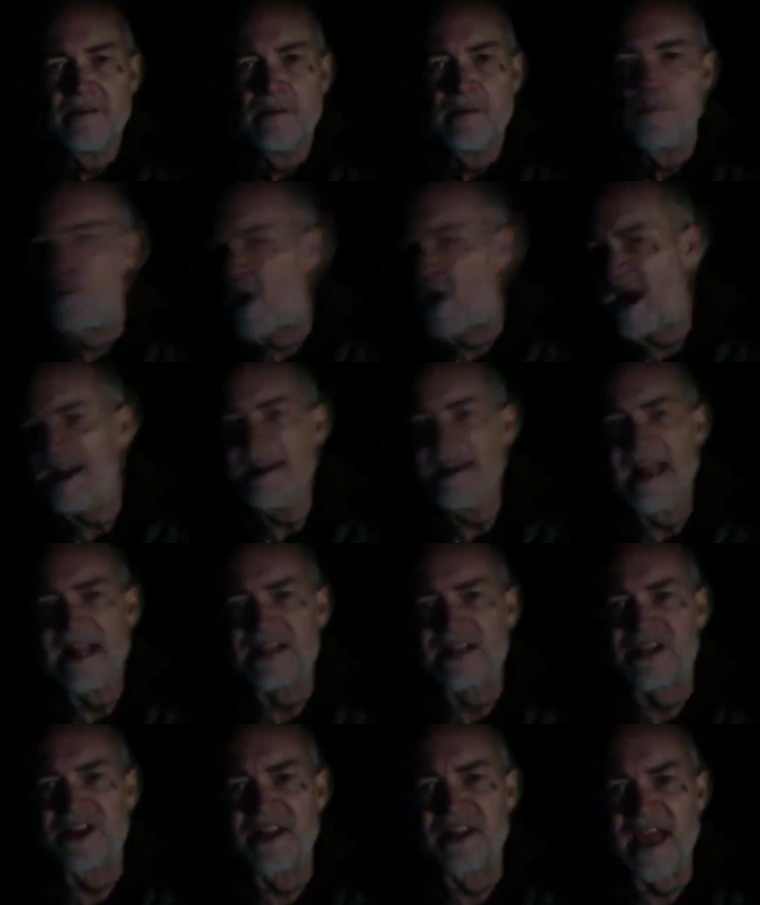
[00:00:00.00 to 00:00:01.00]
Right
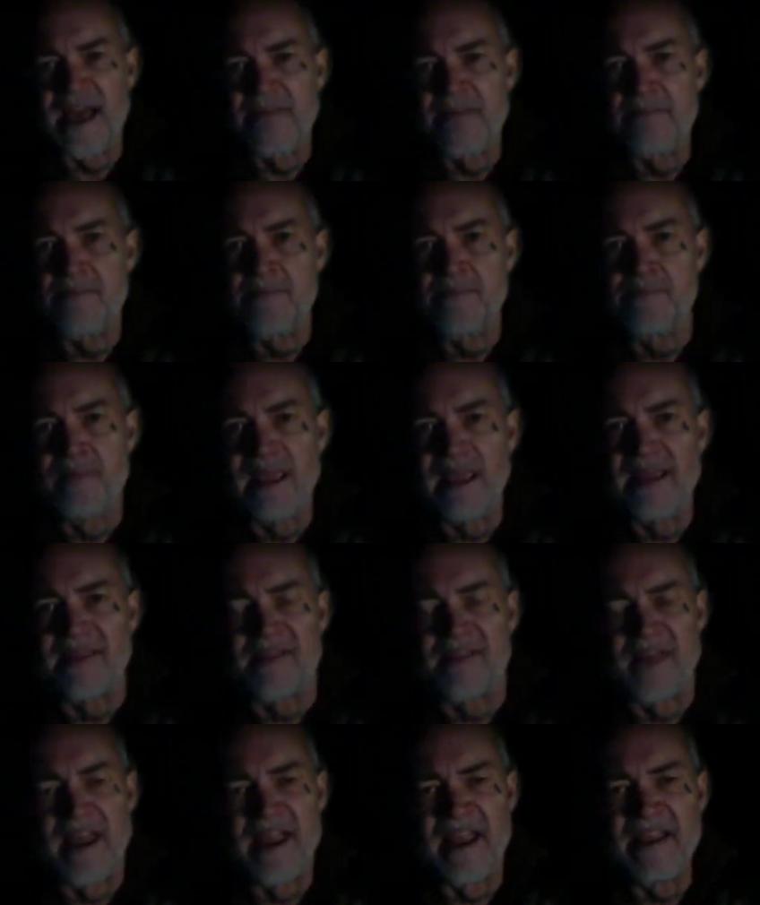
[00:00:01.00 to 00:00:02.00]
next to that big
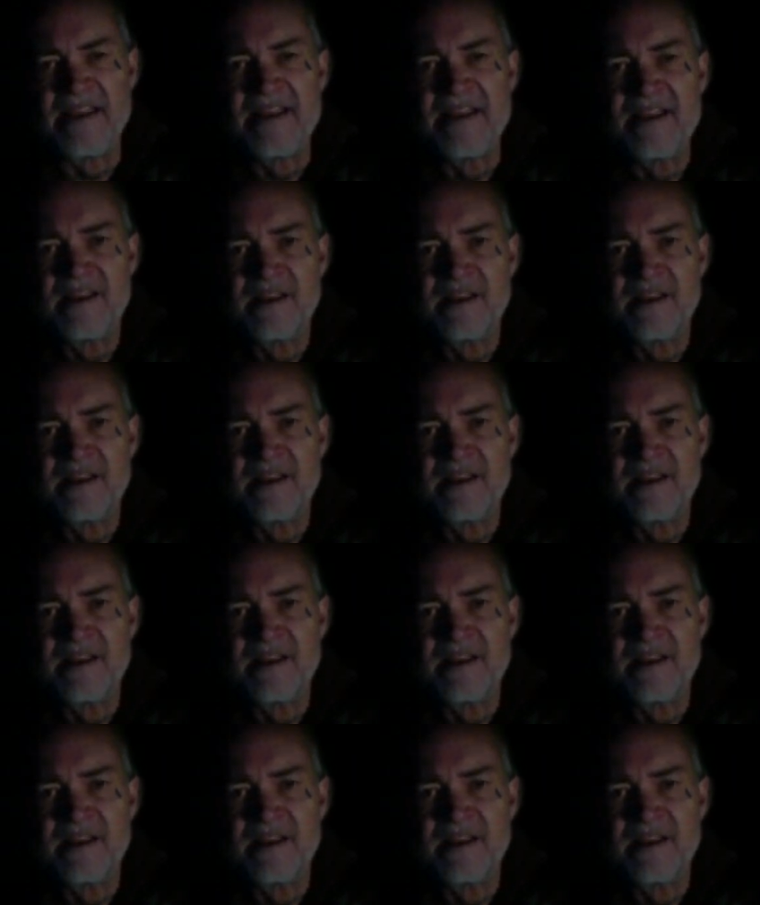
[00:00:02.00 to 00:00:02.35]
thing,